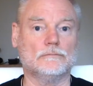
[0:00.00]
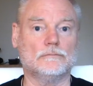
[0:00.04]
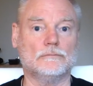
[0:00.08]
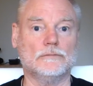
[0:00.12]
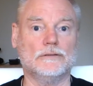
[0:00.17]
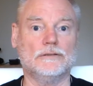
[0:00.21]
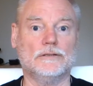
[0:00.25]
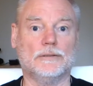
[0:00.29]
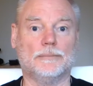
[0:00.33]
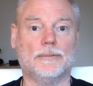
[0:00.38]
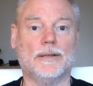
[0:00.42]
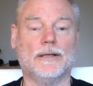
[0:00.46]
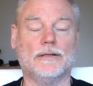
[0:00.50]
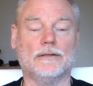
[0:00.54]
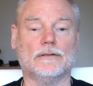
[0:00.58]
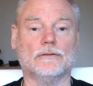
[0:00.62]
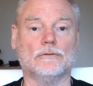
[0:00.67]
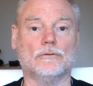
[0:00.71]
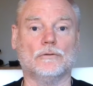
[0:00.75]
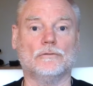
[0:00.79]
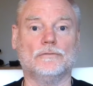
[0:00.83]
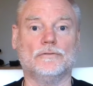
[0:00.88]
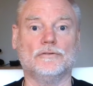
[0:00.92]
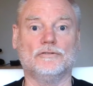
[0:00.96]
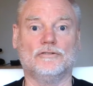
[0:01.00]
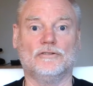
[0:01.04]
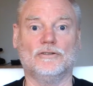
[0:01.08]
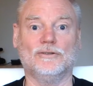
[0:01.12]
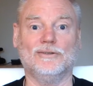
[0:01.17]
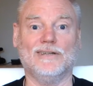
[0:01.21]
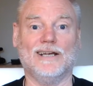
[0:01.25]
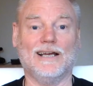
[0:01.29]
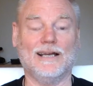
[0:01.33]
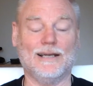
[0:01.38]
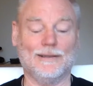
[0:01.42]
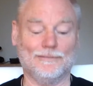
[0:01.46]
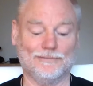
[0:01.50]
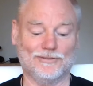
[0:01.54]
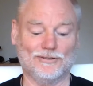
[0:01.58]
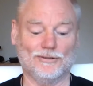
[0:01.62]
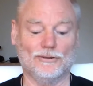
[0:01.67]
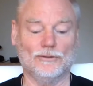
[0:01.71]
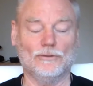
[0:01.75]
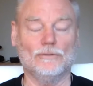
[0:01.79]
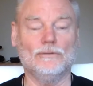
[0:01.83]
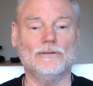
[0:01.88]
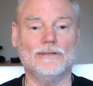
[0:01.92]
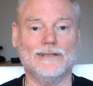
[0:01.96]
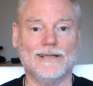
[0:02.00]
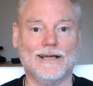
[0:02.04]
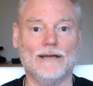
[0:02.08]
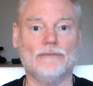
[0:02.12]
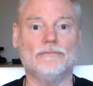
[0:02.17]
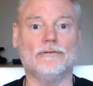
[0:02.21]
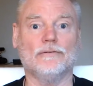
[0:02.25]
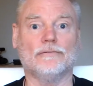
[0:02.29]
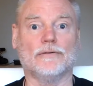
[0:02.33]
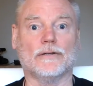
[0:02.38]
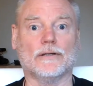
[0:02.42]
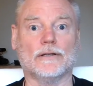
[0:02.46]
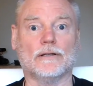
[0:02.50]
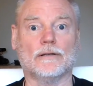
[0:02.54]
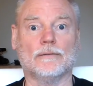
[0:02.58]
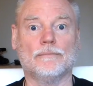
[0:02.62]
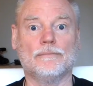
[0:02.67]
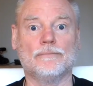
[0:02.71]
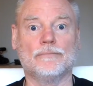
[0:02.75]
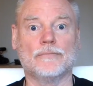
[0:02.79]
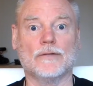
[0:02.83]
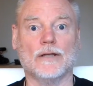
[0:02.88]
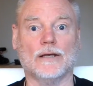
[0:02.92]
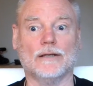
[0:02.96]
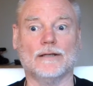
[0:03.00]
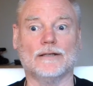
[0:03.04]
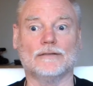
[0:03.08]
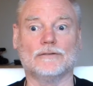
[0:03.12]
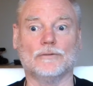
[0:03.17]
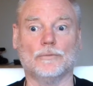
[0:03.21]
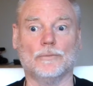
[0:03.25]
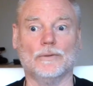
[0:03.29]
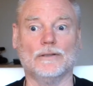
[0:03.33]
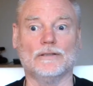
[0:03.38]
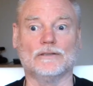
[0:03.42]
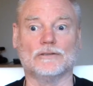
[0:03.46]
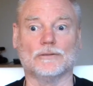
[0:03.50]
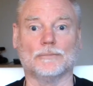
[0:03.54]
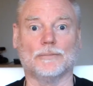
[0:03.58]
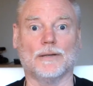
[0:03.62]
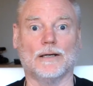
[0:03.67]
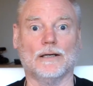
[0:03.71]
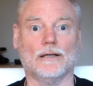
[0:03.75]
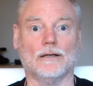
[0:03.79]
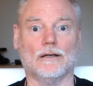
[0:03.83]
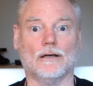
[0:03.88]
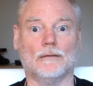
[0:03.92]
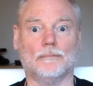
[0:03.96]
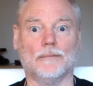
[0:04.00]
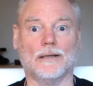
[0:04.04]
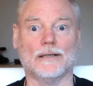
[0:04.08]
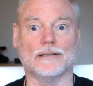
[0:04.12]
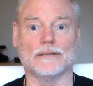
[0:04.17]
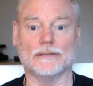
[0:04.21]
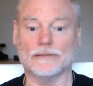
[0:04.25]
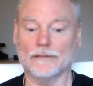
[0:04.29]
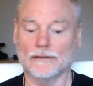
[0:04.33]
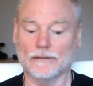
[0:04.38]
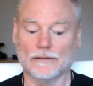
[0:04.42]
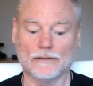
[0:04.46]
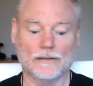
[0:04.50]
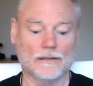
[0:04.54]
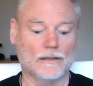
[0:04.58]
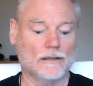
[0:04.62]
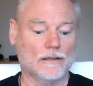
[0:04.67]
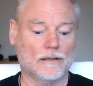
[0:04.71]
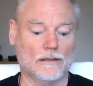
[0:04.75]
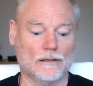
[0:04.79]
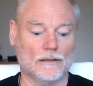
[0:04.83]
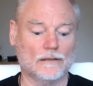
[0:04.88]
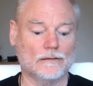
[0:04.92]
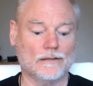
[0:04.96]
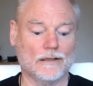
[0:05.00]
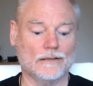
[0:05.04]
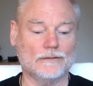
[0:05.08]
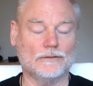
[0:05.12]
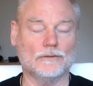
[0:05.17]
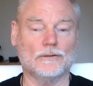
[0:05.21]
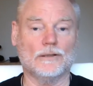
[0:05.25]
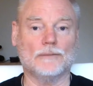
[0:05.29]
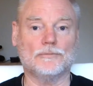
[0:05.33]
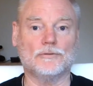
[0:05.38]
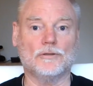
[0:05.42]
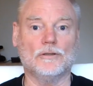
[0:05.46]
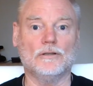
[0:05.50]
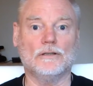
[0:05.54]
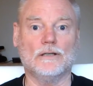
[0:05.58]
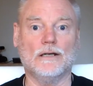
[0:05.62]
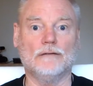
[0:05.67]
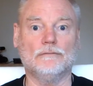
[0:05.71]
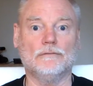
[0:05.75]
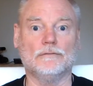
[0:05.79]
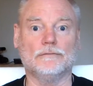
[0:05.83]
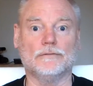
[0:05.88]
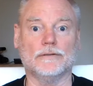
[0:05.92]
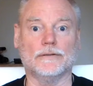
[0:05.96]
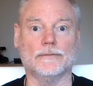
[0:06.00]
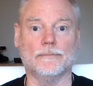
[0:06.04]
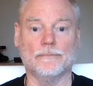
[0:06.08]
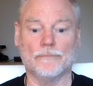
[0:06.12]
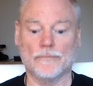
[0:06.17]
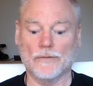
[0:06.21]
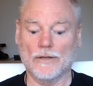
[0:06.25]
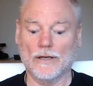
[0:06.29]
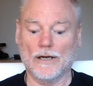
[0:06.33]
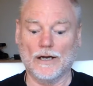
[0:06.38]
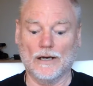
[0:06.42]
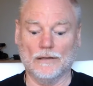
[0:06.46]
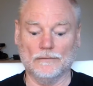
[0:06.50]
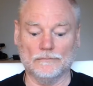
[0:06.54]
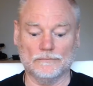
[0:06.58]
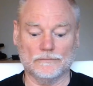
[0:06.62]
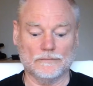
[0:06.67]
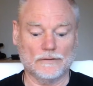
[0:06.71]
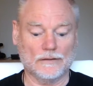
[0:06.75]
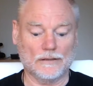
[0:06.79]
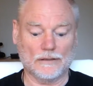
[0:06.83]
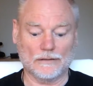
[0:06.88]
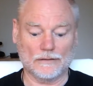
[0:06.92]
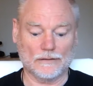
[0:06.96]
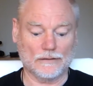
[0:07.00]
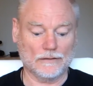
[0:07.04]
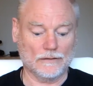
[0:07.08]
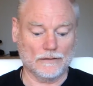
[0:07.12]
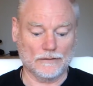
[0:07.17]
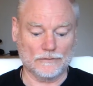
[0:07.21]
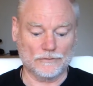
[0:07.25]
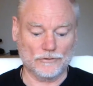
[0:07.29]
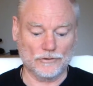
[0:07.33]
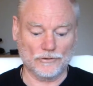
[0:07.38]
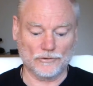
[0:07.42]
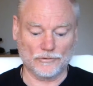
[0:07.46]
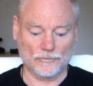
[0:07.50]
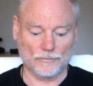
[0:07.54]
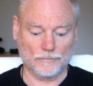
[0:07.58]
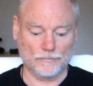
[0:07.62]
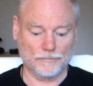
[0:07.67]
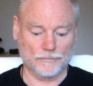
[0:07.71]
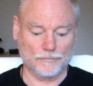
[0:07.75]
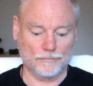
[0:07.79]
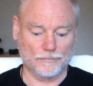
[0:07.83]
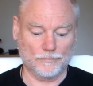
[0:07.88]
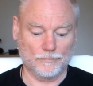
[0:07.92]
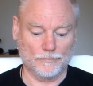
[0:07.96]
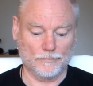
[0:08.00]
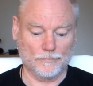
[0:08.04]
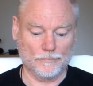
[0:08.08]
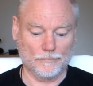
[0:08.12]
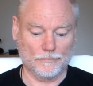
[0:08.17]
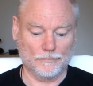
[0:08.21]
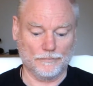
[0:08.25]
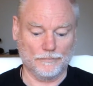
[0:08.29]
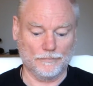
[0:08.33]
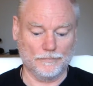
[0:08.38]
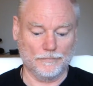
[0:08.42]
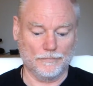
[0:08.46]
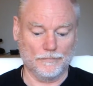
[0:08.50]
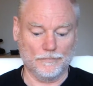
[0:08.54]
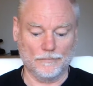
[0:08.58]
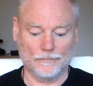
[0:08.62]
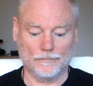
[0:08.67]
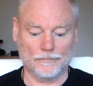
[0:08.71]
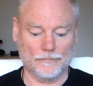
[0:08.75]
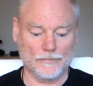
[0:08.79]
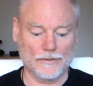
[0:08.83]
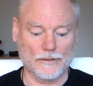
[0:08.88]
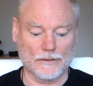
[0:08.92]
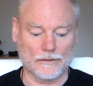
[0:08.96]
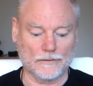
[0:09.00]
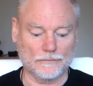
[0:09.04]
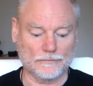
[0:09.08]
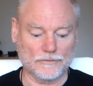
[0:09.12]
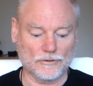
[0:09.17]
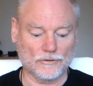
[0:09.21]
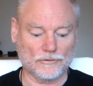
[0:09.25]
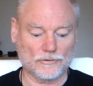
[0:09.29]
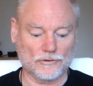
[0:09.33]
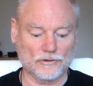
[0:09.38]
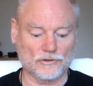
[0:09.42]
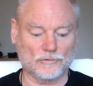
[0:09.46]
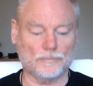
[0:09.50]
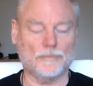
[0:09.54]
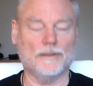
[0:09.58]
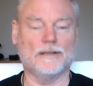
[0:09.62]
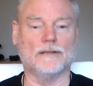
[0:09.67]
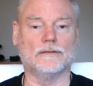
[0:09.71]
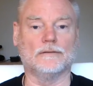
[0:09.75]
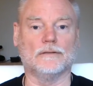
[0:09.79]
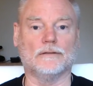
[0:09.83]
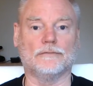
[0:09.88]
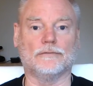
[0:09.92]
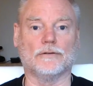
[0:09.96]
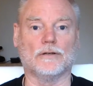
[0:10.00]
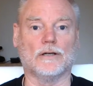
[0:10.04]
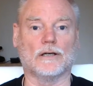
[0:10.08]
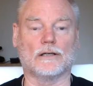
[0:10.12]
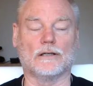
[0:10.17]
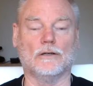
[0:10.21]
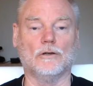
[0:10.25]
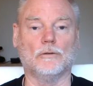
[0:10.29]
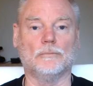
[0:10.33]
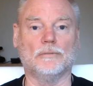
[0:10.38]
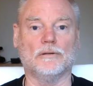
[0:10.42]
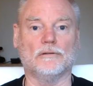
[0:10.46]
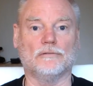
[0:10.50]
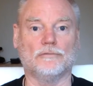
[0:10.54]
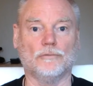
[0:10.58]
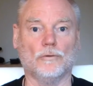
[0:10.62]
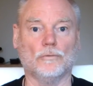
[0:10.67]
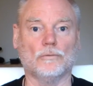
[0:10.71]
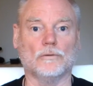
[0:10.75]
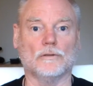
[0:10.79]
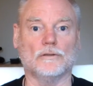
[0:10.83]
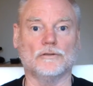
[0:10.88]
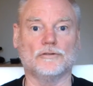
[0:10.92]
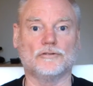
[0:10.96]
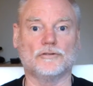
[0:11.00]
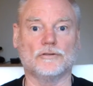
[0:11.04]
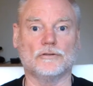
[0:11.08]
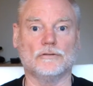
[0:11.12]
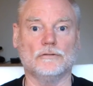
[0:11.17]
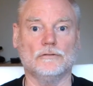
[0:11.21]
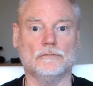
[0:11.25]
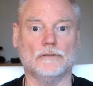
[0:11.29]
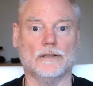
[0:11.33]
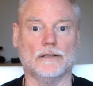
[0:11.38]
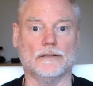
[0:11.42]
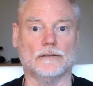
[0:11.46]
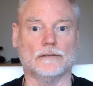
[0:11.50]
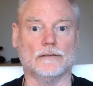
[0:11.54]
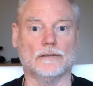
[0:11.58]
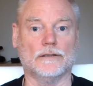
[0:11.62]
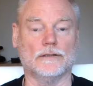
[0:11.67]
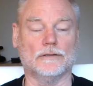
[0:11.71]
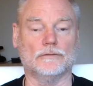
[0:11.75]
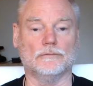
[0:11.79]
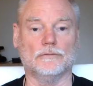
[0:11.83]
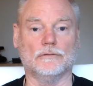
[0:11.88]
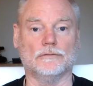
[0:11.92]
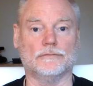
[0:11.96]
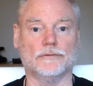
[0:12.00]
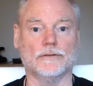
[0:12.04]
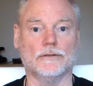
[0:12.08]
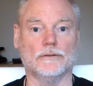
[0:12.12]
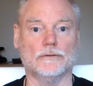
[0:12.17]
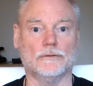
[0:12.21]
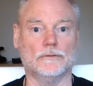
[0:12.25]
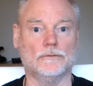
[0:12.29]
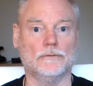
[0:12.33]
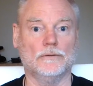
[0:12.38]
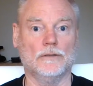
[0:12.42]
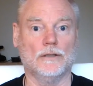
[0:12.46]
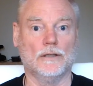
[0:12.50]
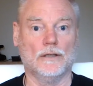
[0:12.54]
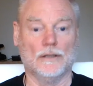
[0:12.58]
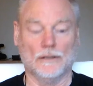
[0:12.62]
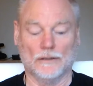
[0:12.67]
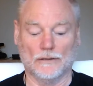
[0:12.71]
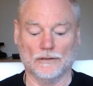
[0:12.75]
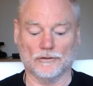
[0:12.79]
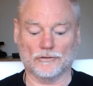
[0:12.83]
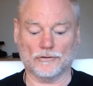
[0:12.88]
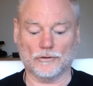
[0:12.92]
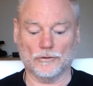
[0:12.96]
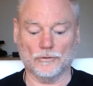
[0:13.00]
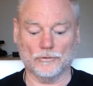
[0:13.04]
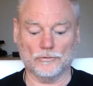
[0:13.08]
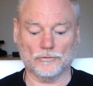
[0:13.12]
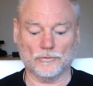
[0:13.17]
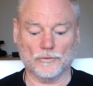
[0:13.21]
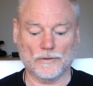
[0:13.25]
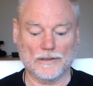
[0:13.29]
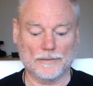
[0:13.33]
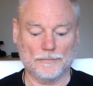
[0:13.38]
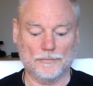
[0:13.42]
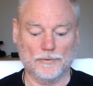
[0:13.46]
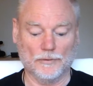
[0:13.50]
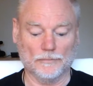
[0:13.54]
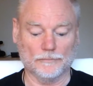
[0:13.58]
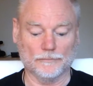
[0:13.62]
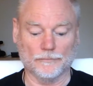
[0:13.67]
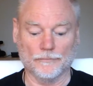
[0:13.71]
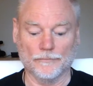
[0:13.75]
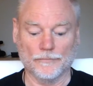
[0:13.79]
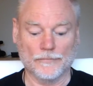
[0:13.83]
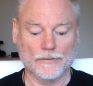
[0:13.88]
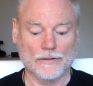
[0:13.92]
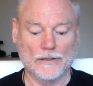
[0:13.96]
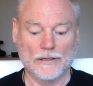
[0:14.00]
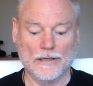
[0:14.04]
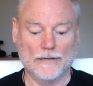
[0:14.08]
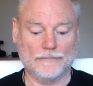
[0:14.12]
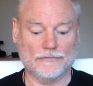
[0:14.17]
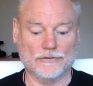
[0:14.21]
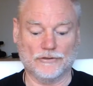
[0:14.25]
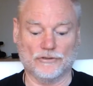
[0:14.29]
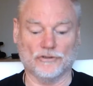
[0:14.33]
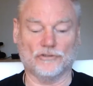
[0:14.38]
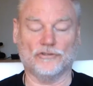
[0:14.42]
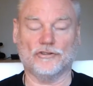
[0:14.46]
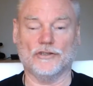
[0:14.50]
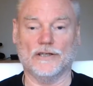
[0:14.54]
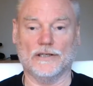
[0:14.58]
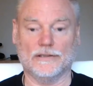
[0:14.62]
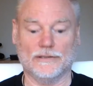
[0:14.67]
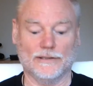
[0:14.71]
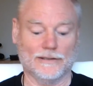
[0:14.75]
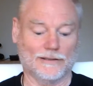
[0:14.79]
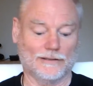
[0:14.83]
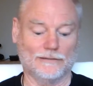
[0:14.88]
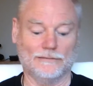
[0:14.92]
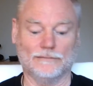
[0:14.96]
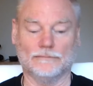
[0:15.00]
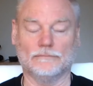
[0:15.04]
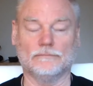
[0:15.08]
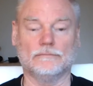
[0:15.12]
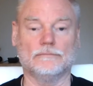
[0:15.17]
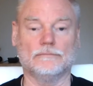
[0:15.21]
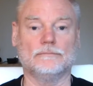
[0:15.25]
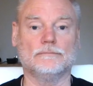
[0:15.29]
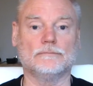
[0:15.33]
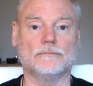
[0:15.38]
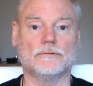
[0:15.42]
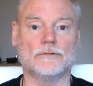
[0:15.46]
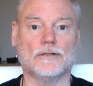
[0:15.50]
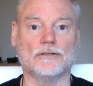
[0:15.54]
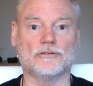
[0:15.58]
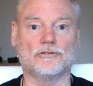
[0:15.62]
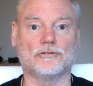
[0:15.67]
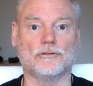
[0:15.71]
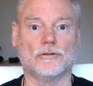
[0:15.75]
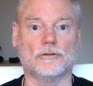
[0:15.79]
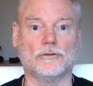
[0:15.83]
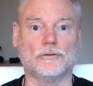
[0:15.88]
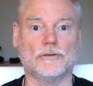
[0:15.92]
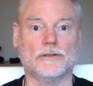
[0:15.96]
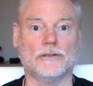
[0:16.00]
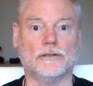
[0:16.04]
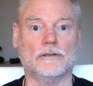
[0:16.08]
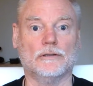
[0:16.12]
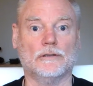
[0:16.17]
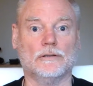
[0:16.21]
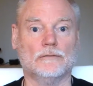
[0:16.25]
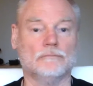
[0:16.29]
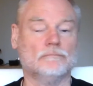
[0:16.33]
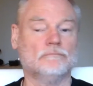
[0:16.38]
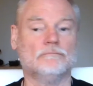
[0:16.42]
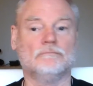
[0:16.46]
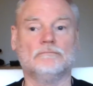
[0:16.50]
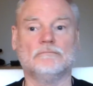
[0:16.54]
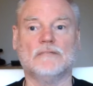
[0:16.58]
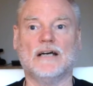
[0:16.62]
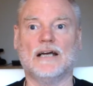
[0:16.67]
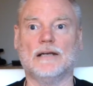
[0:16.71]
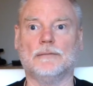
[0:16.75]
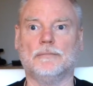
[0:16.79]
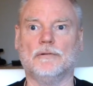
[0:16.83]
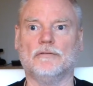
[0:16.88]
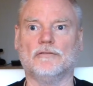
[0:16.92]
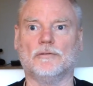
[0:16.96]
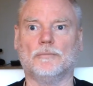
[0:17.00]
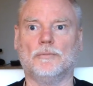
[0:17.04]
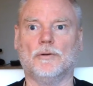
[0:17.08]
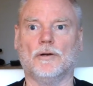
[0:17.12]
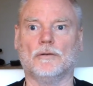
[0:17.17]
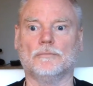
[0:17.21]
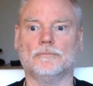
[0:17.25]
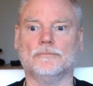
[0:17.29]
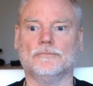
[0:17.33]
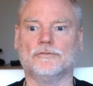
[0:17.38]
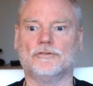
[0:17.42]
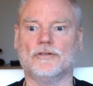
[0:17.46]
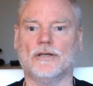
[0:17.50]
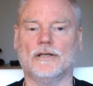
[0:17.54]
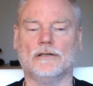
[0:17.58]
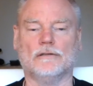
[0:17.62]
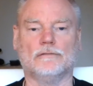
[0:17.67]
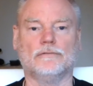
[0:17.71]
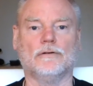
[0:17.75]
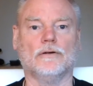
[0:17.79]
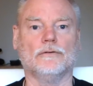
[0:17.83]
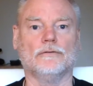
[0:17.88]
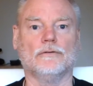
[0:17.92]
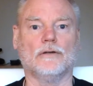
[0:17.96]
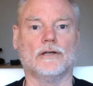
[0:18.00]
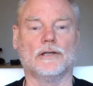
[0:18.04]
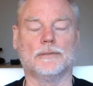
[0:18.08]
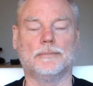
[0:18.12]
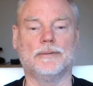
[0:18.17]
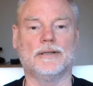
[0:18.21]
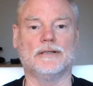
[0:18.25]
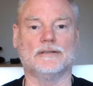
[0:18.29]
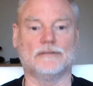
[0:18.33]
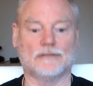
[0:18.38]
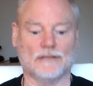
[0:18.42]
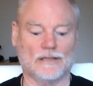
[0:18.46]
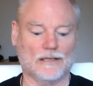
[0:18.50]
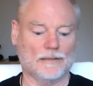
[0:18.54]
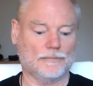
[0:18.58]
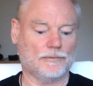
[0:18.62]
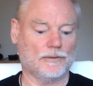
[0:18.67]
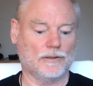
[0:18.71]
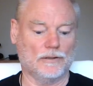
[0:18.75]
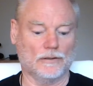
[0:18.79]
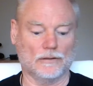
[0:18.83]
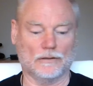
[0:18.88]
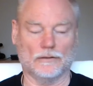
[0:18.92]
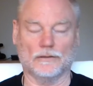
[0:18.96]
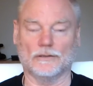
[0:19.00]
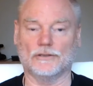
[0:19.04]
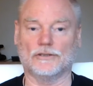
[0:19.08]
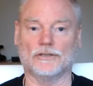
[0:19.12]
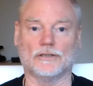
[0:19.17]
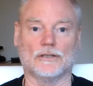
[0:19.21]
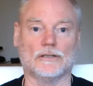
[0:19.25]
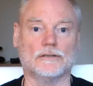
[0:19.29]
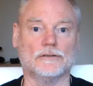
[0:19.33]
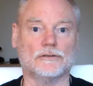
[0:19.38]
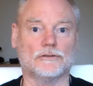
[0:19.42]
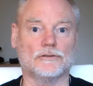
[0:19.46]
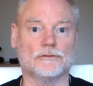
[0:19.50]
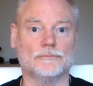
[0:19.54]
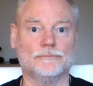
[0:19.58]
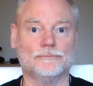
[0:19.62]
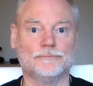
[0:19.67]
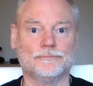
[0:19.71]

Independent authors do absolutely everything, unless they're willing to pay a lot of money. They do absolutely everything, and just, you know, just being, if you like, a little bit thoughtless in a review has caused all that problem. If you just said, you know, great story, had a bit of a problem setting the font, I'd have picked it up and I'd have got it changed.